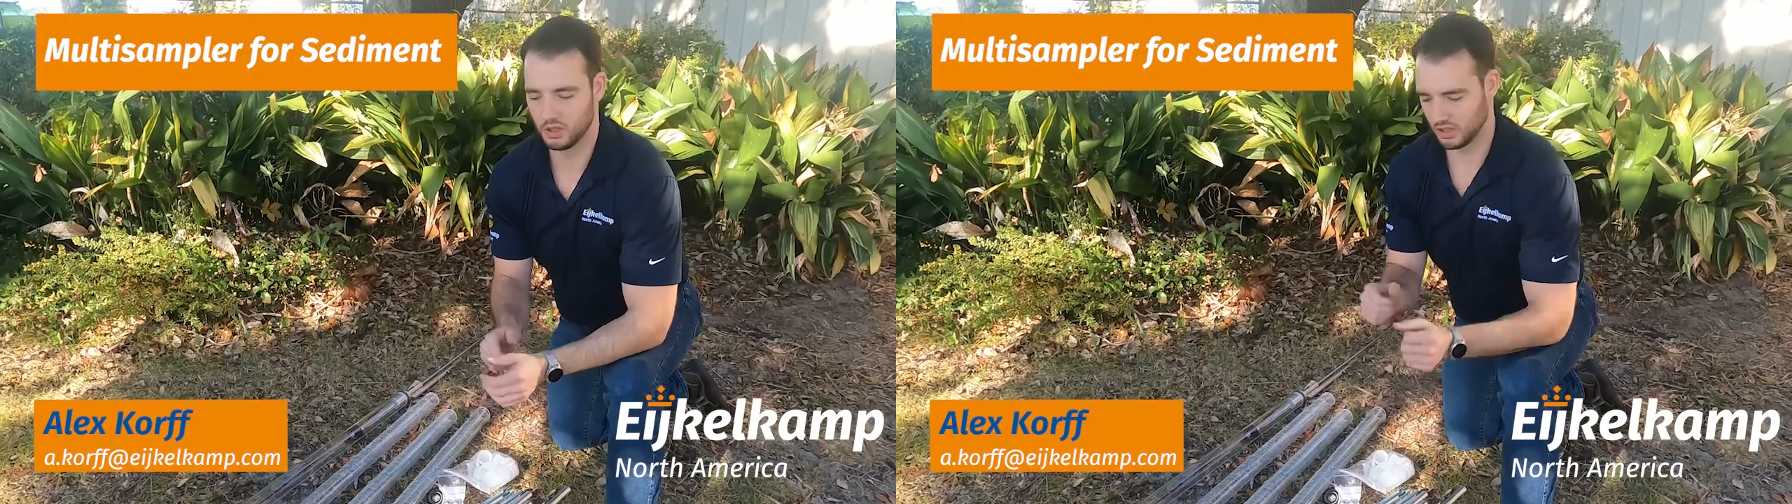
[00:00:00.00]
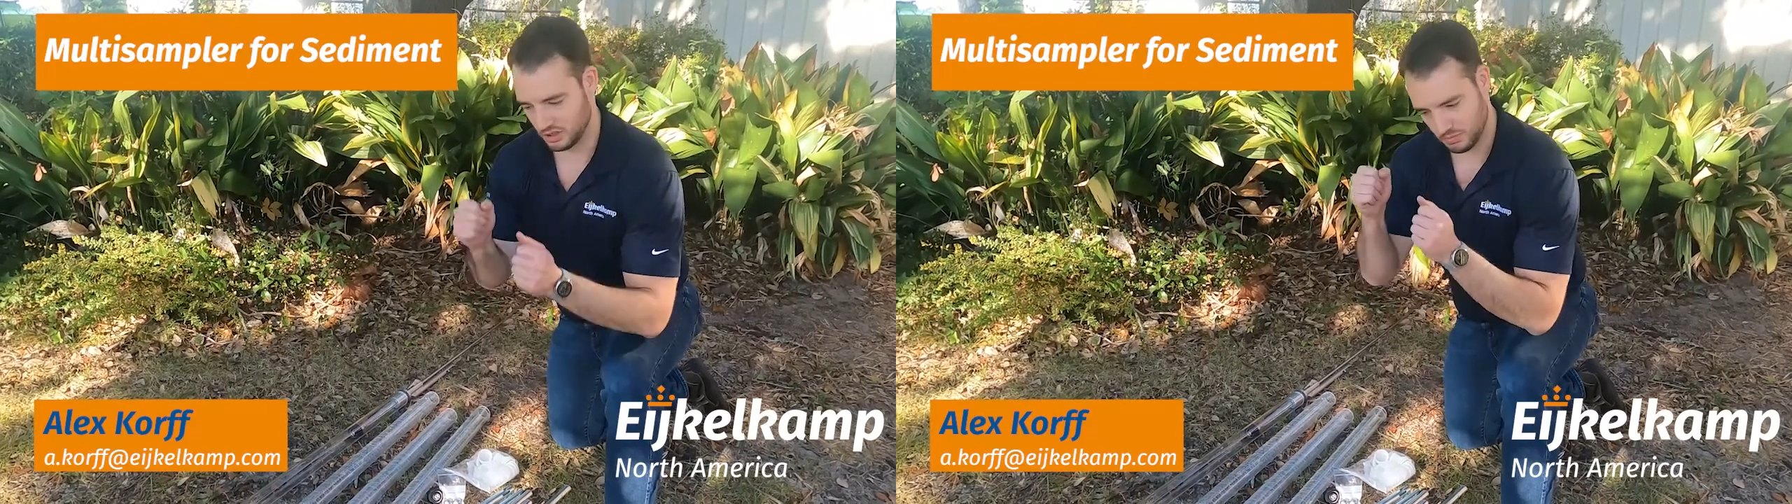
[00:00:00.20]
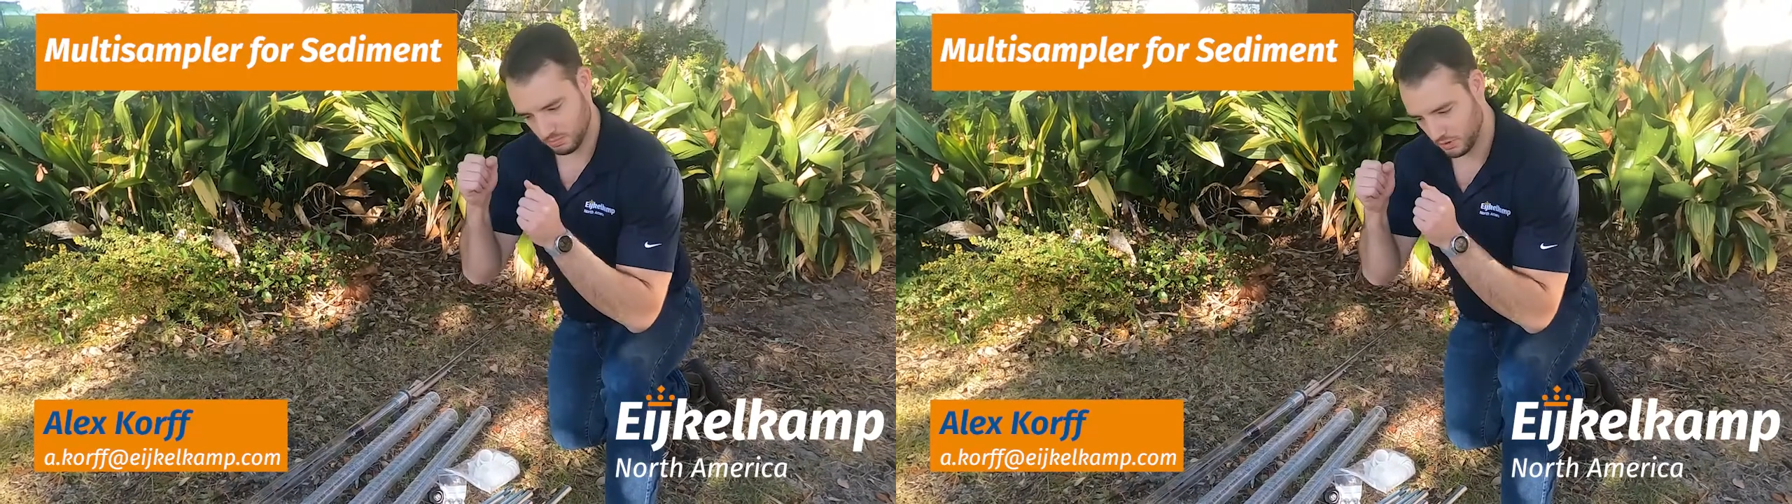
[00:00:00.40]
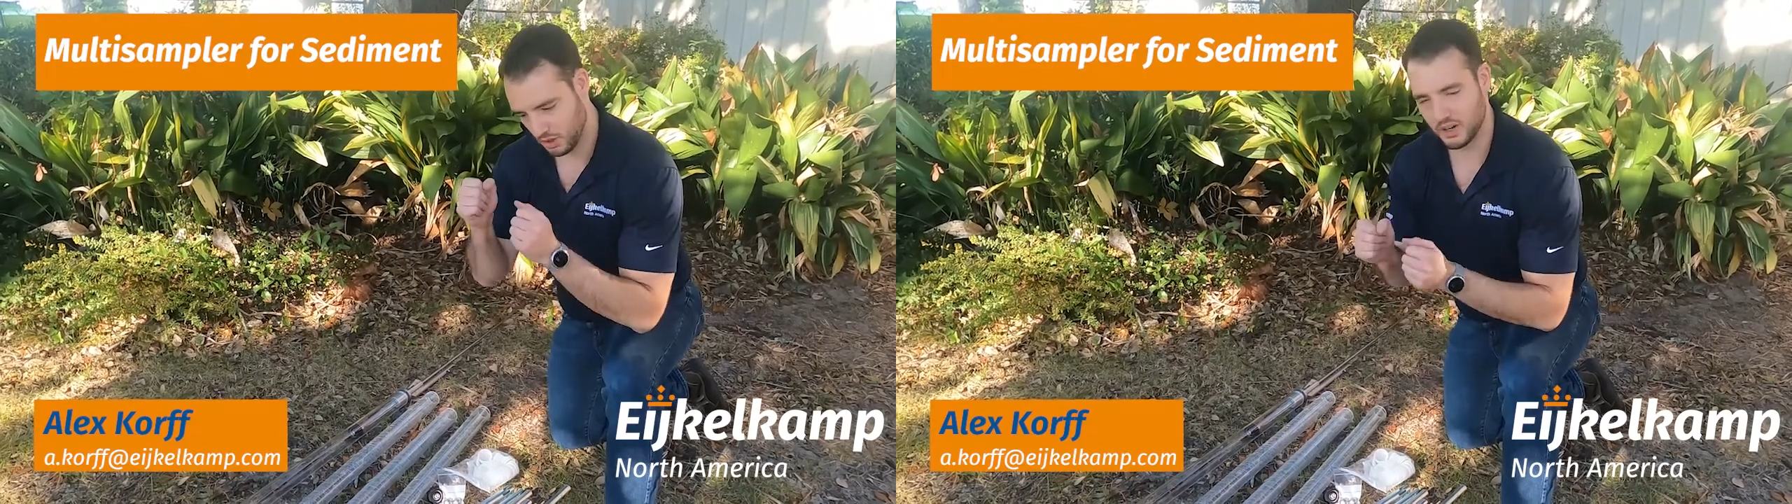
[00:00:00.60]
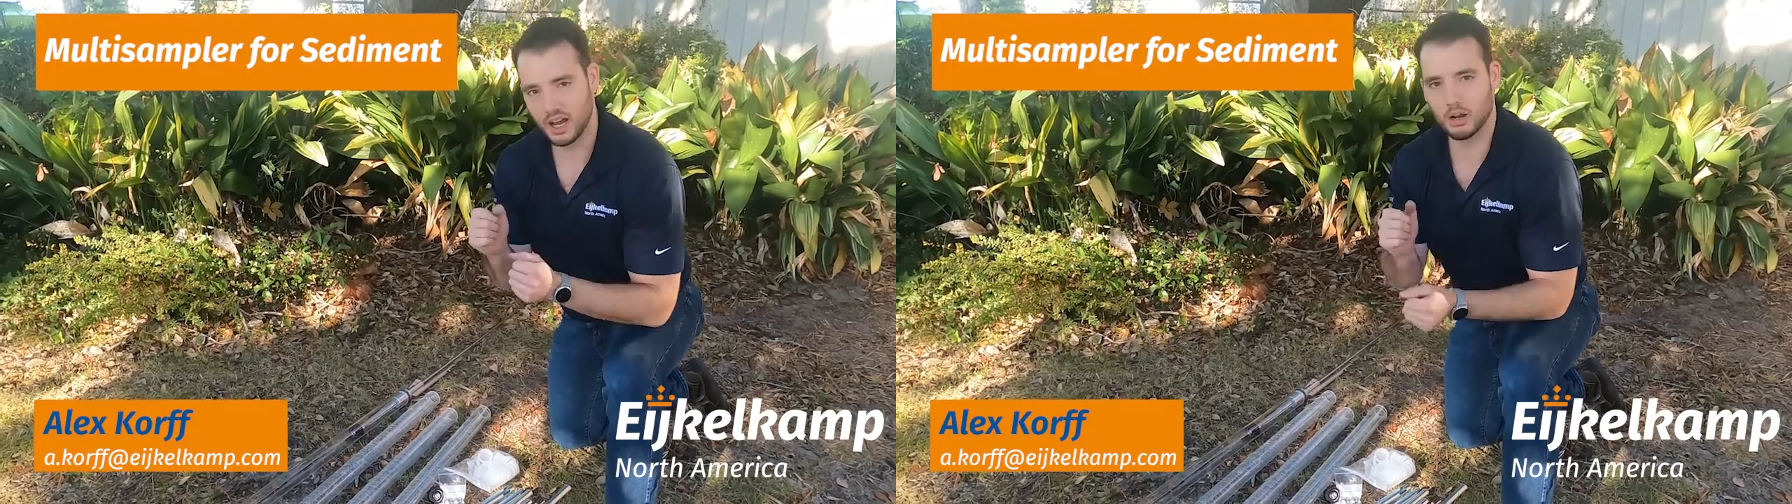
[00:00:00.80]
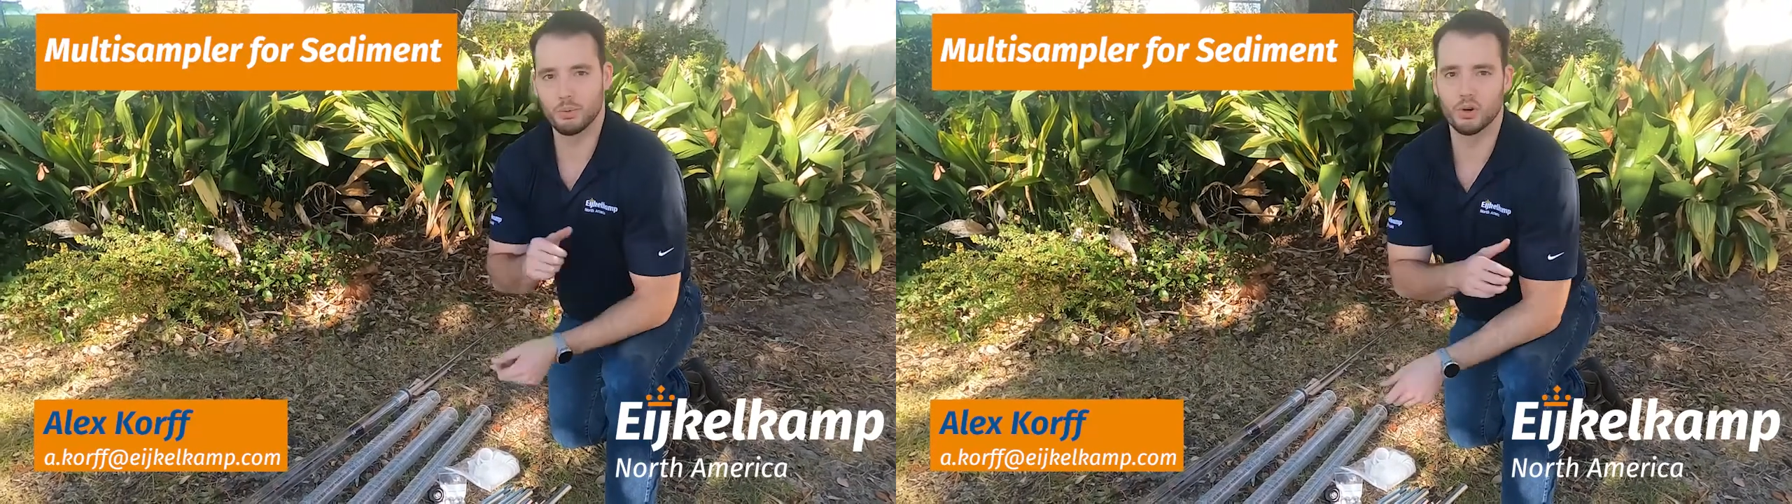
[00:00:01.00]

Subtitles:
where you can just go down,